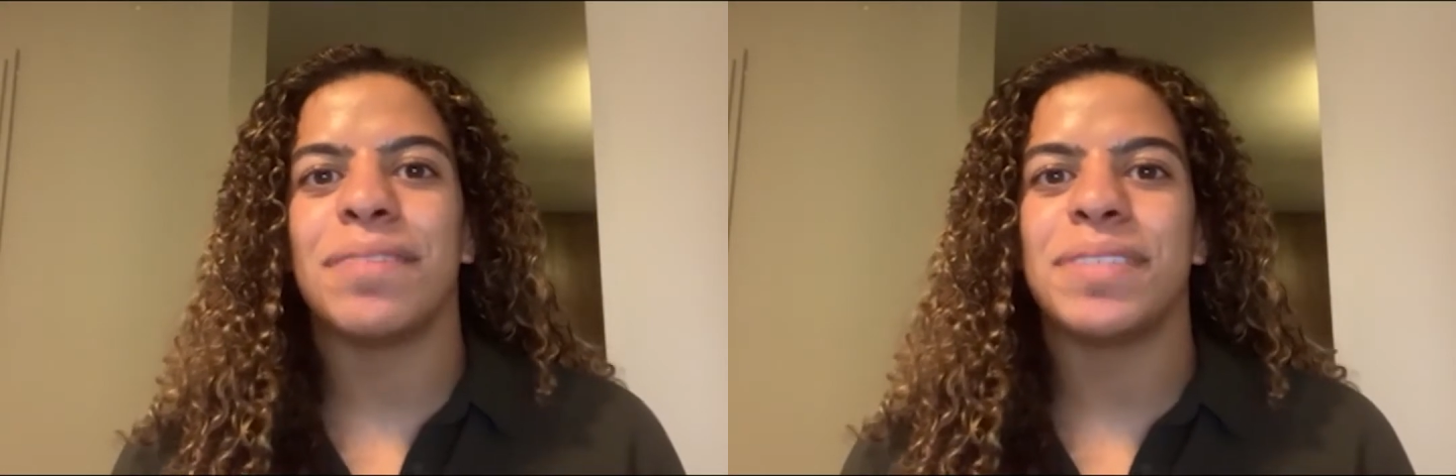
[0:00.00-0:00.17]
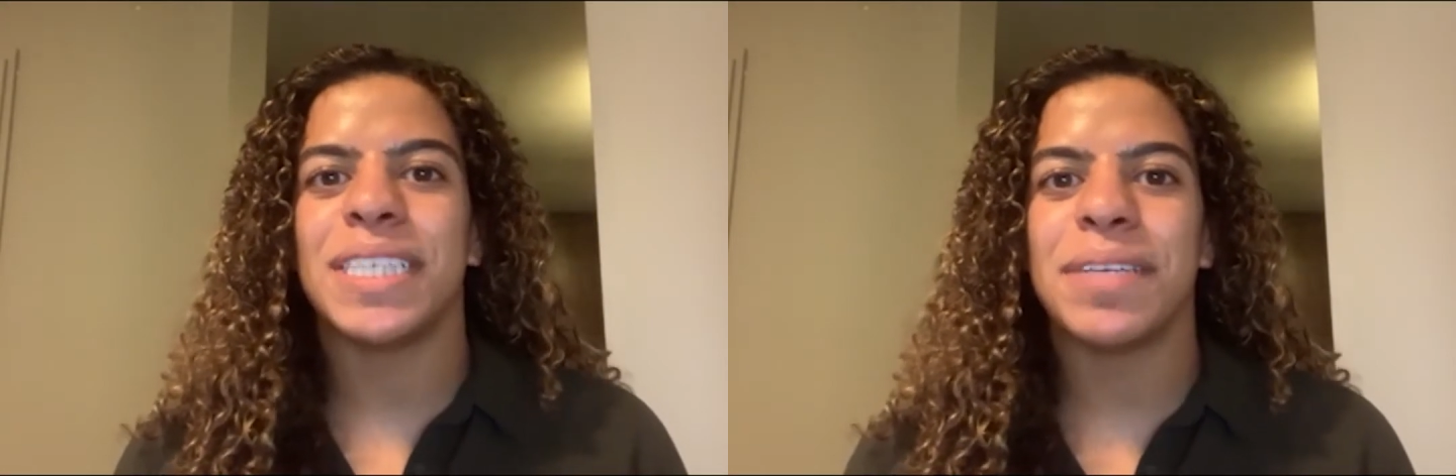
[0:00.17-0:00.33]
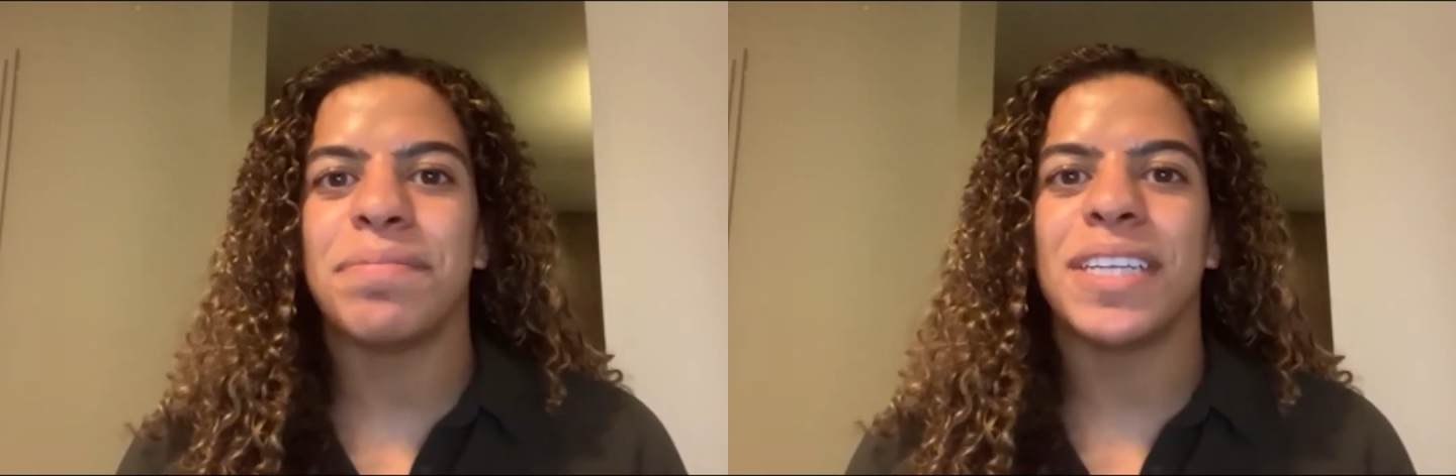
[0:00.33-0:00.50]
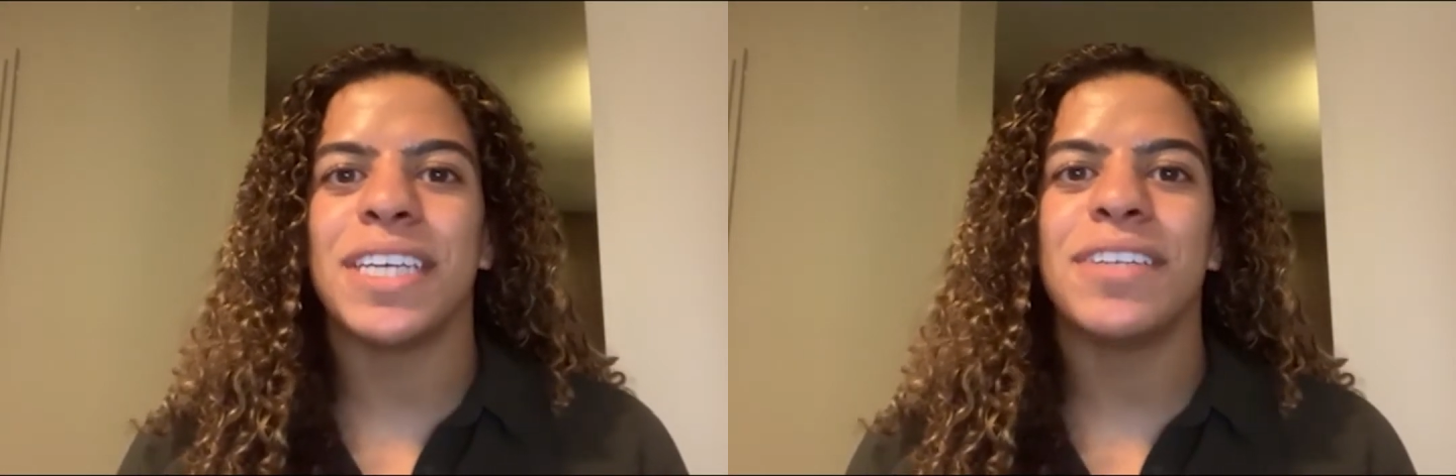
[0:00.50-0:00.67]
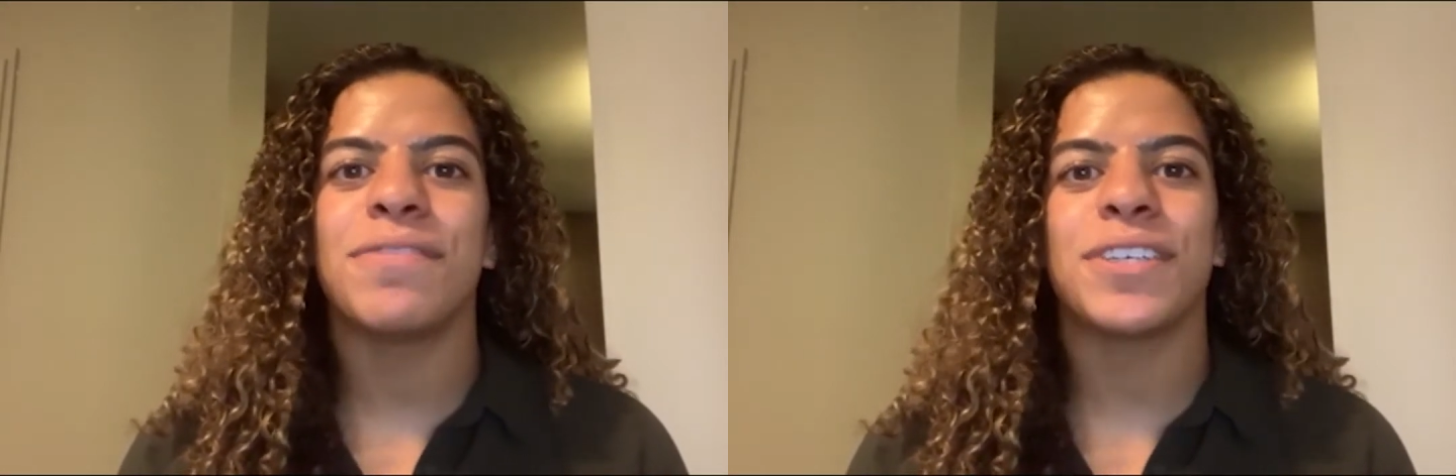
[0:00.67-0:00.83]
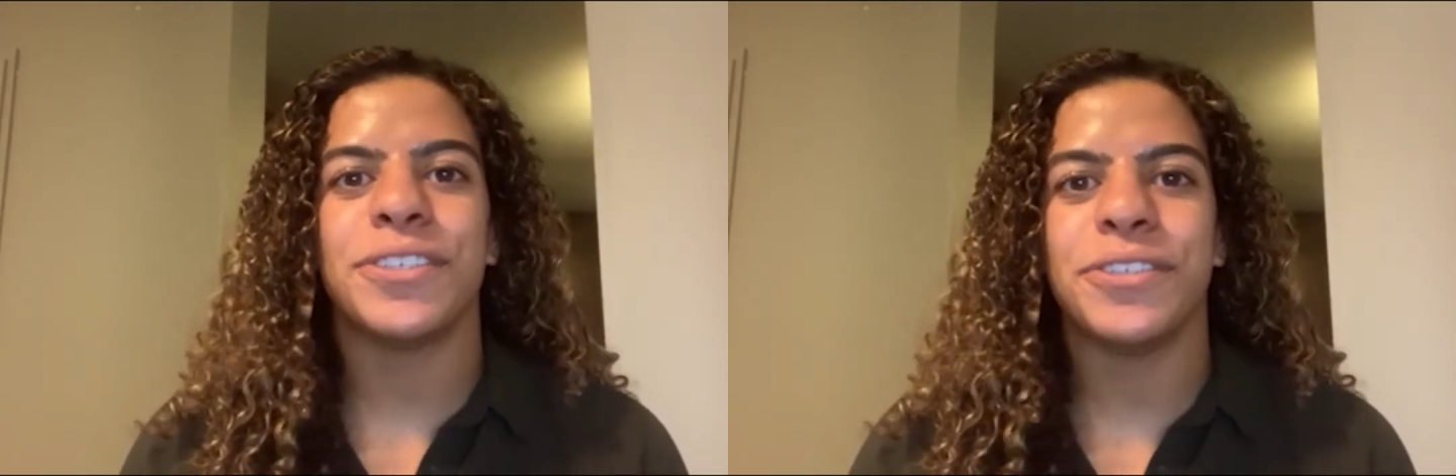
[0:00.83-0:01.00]
team lead for
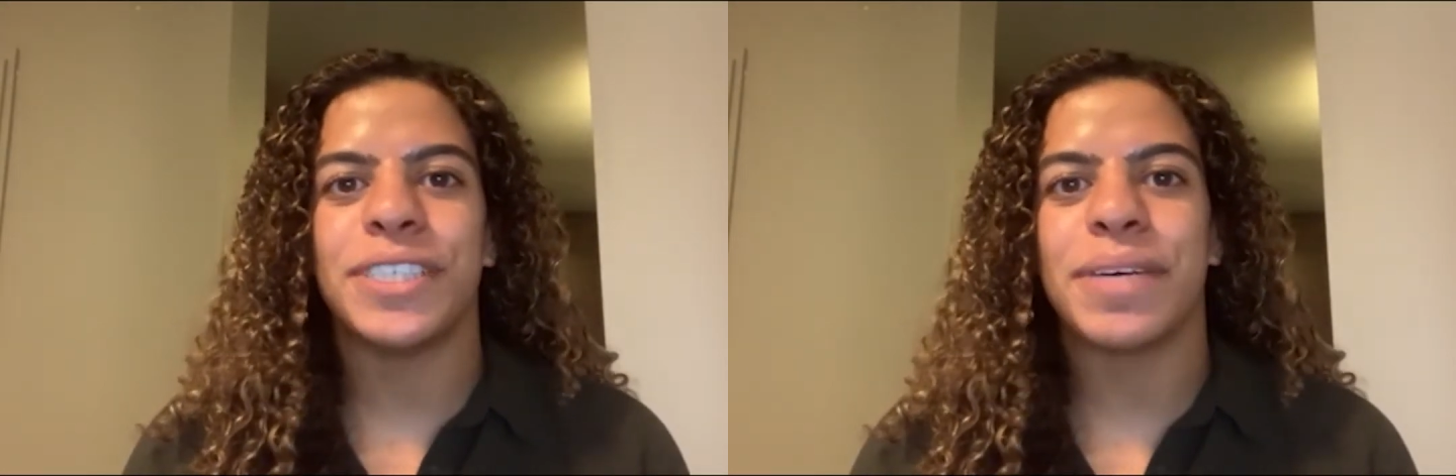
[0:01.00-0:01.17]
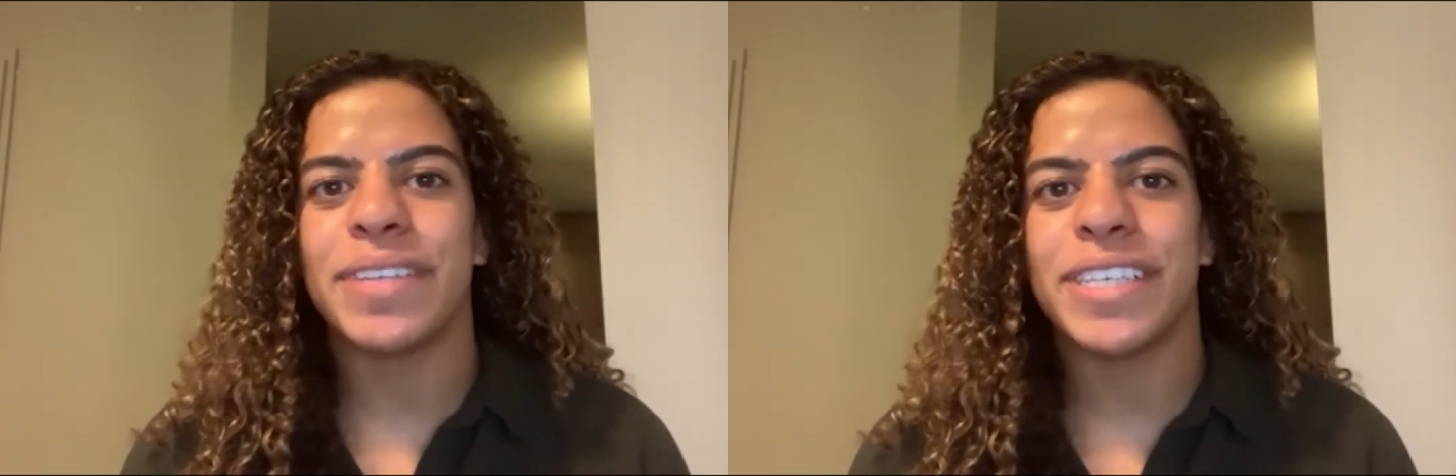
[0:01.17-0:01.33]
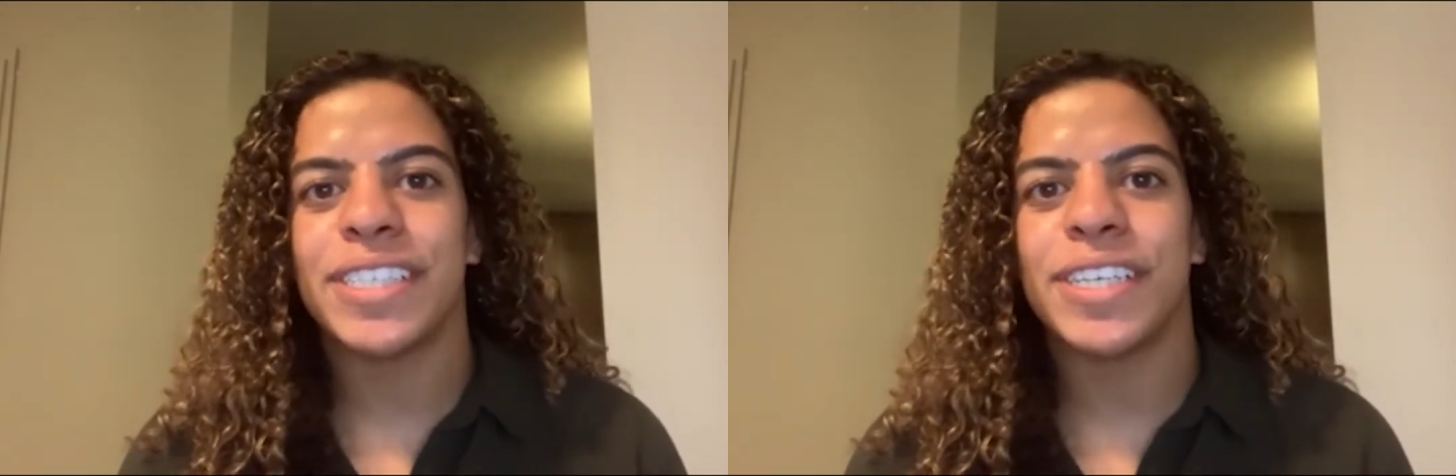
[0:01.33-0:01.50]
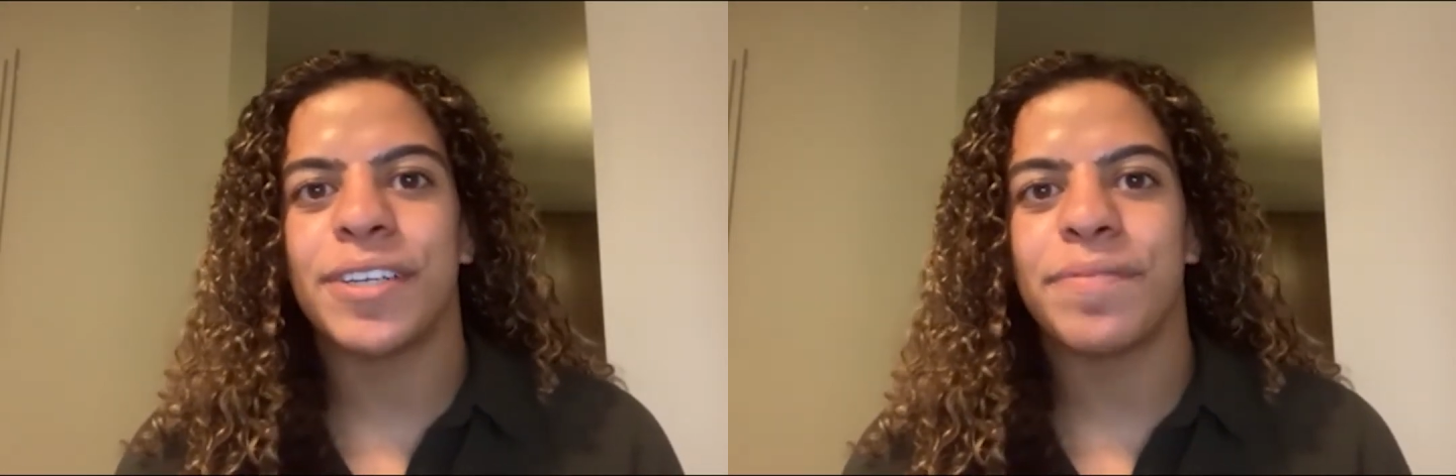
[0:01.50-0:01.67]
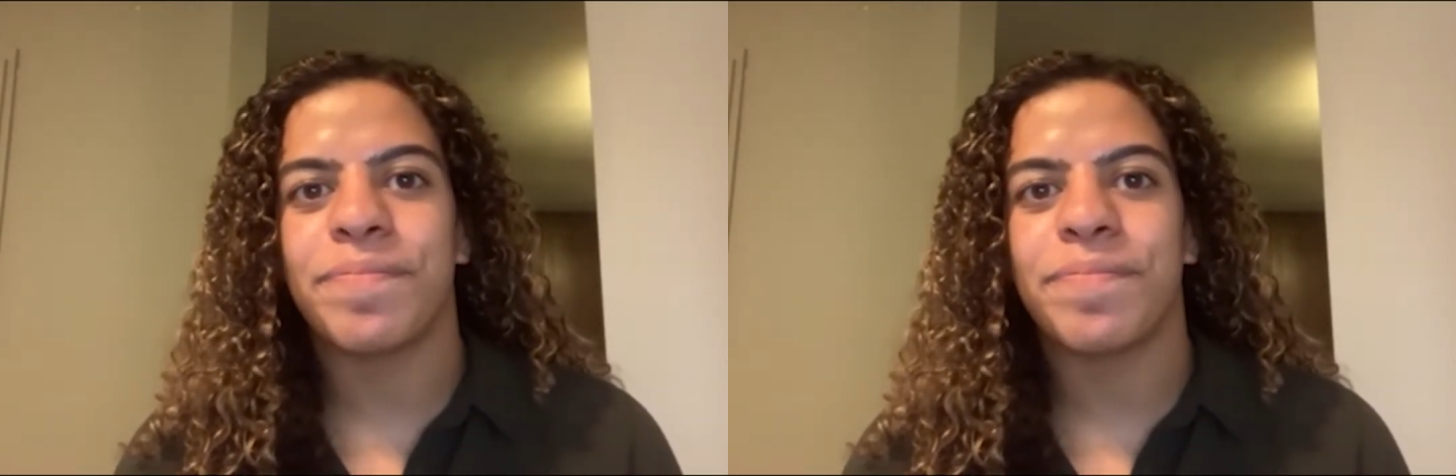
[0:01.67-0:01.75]
QGEM this year.